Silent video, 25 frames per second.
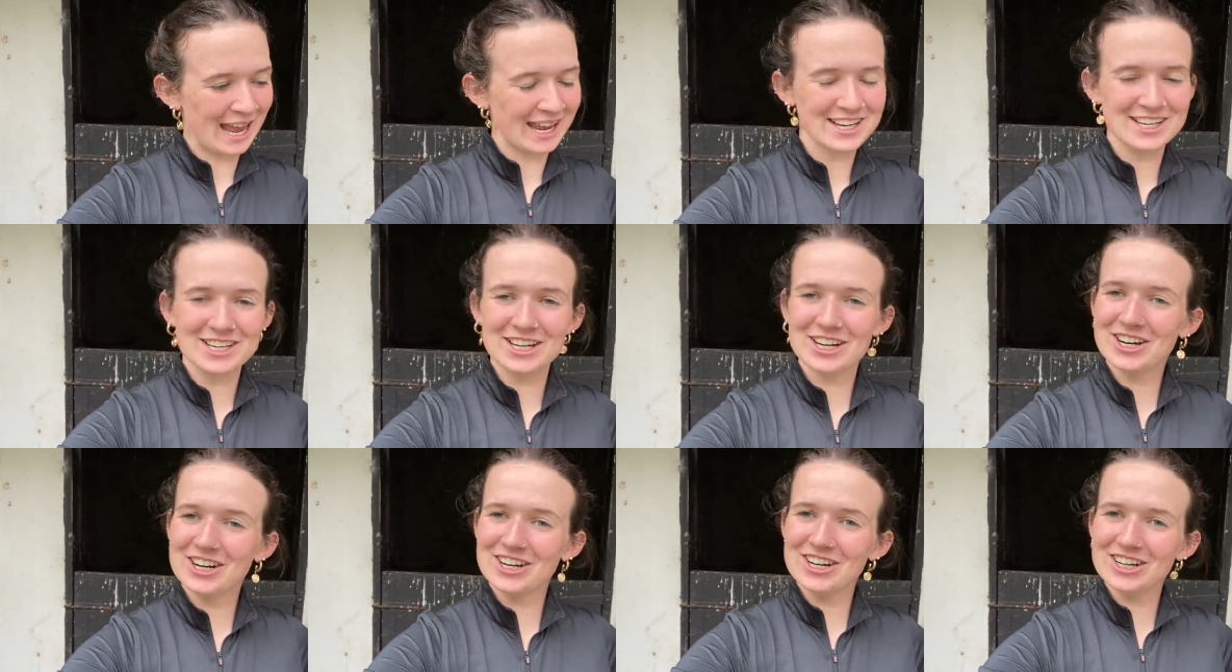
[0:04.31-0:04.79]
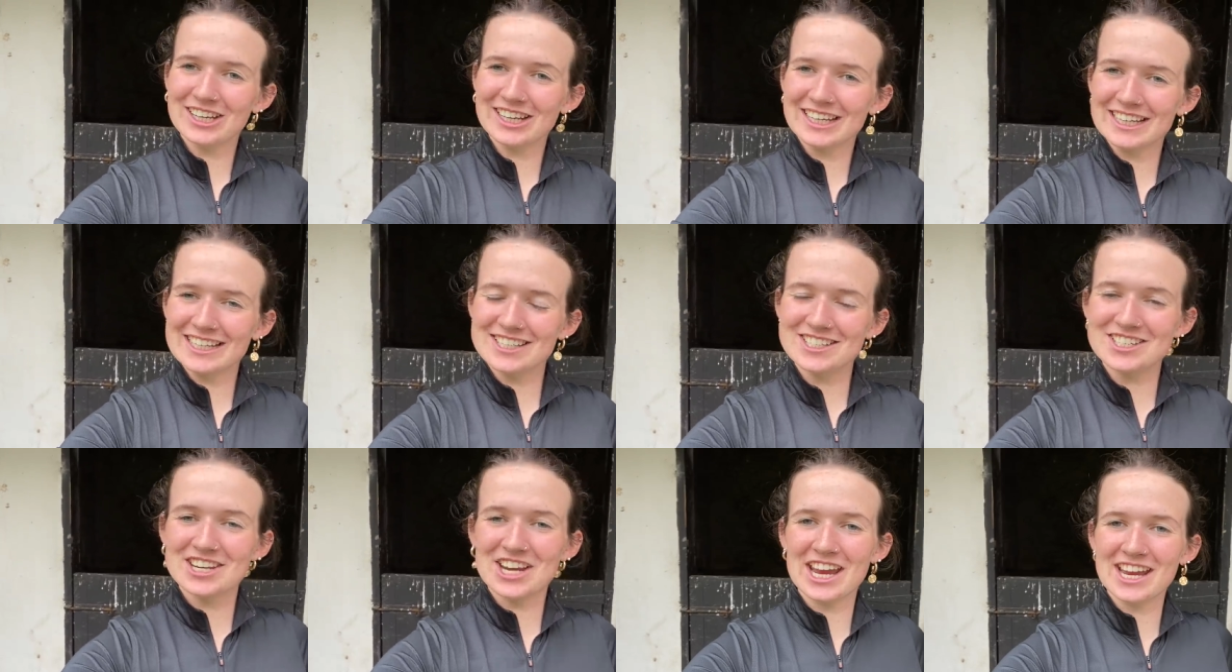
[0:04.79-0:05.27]
Your girl
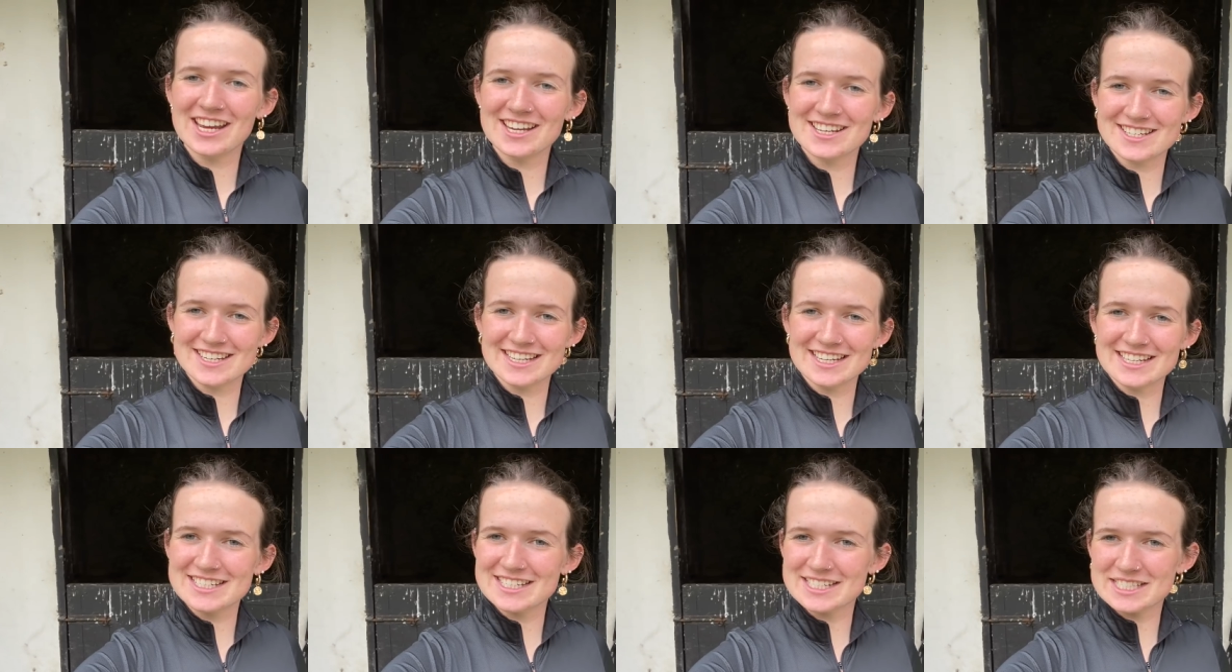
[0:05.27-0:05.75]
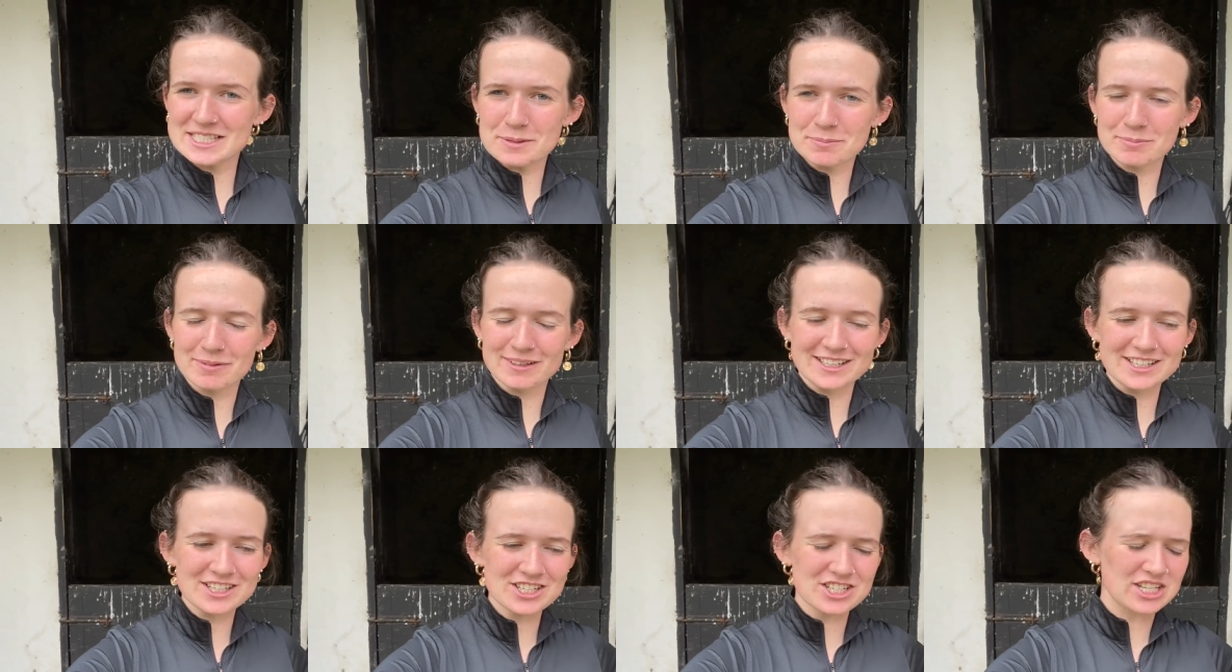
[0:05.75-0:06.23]
is changing
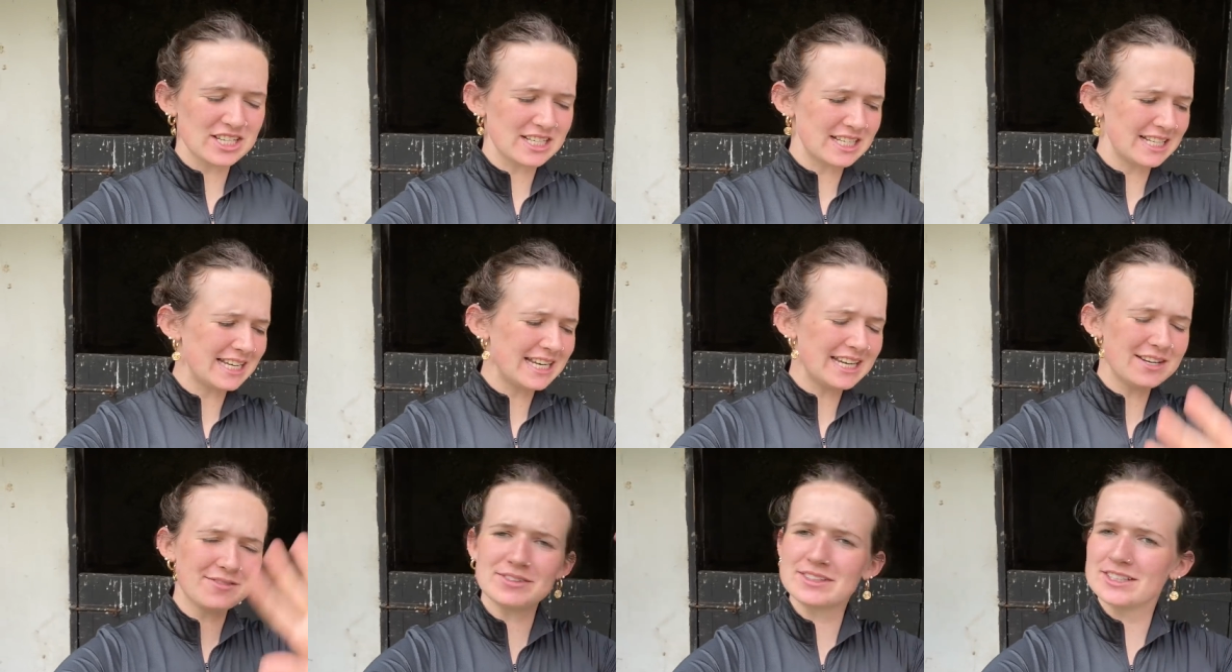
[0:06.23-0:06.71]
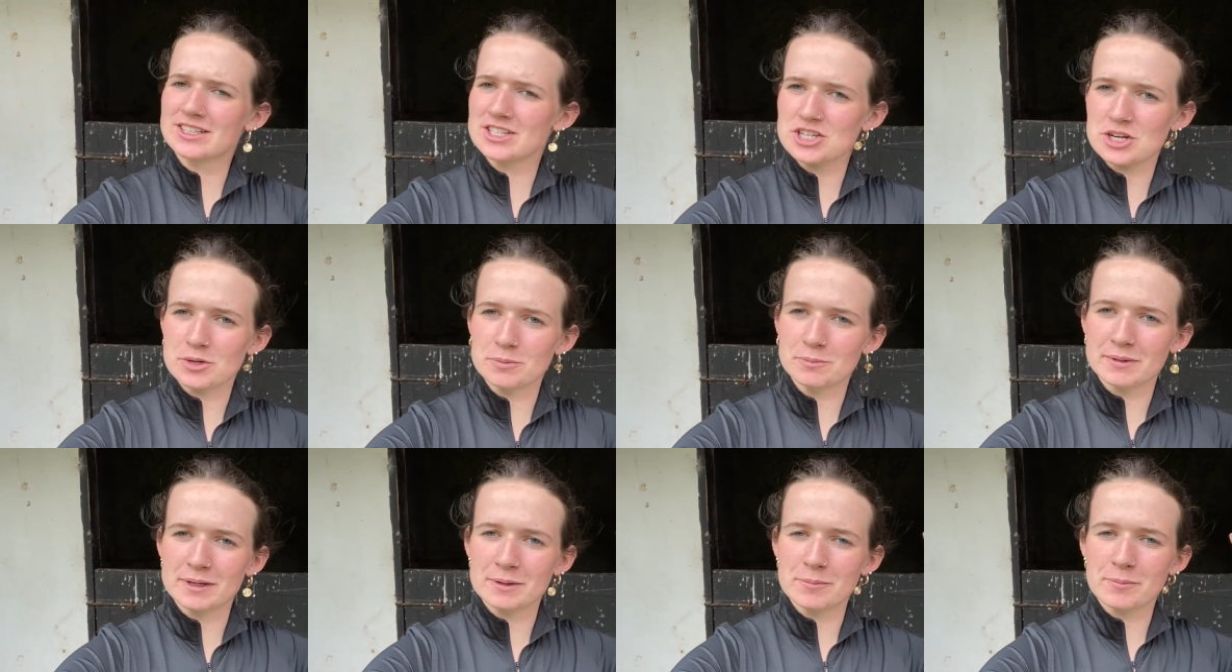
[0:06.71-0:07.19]
discipline. She's leaving the
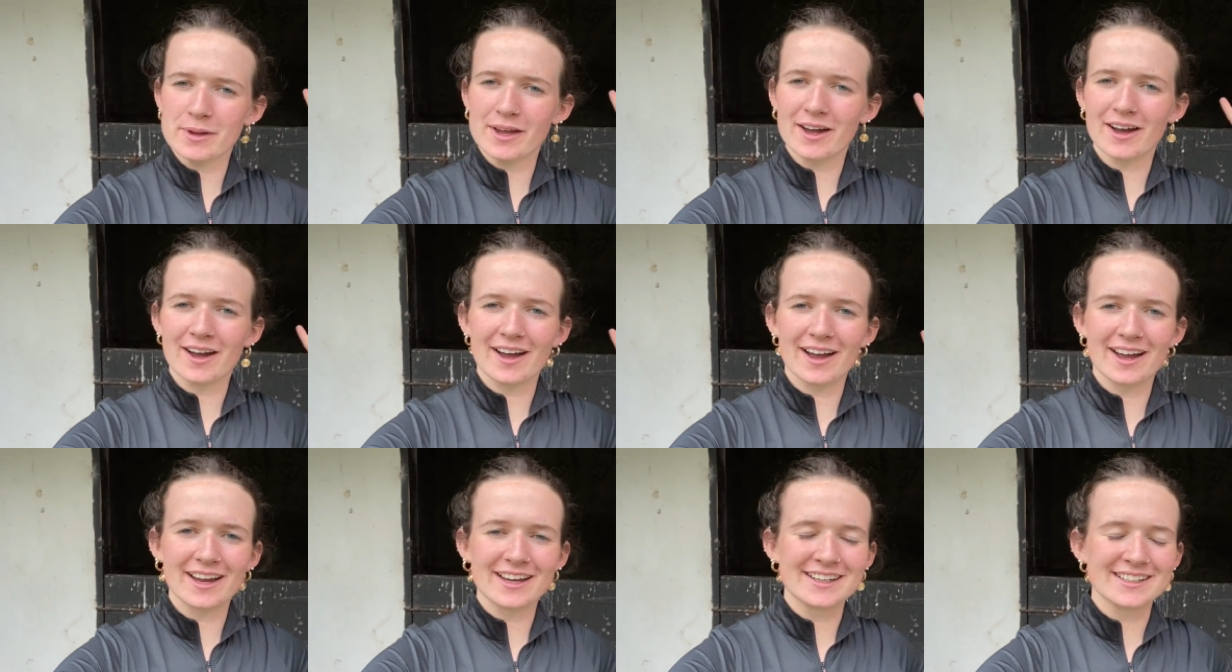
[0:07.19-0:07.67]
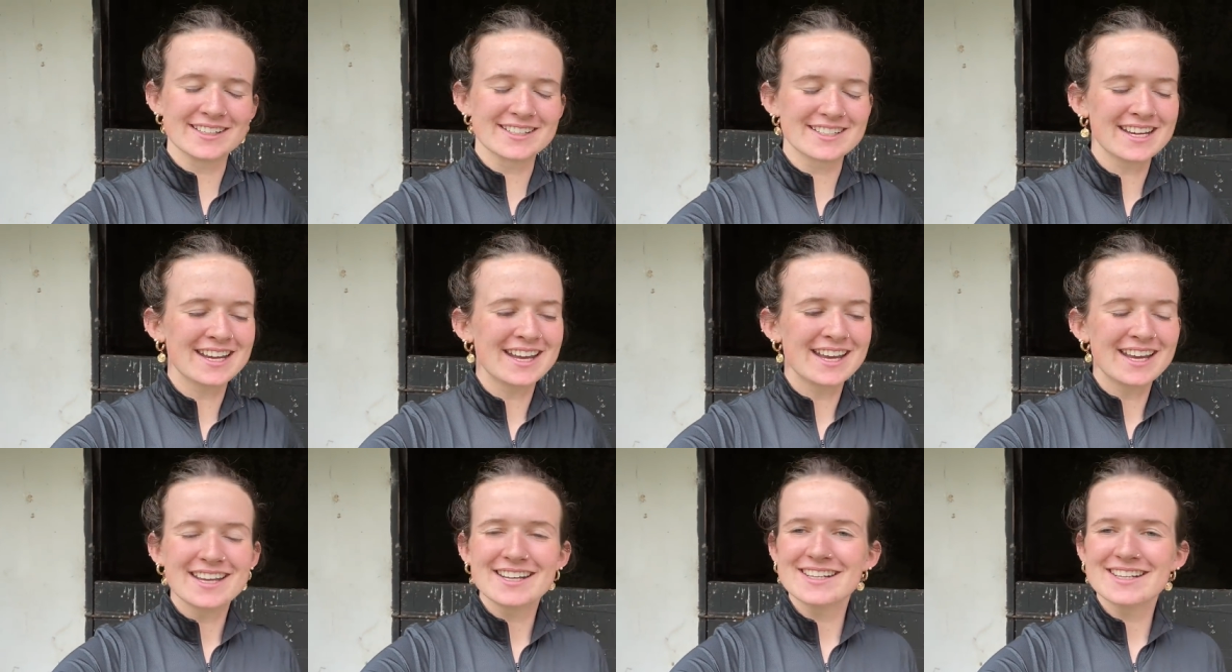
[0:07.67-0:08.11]
jumping behind.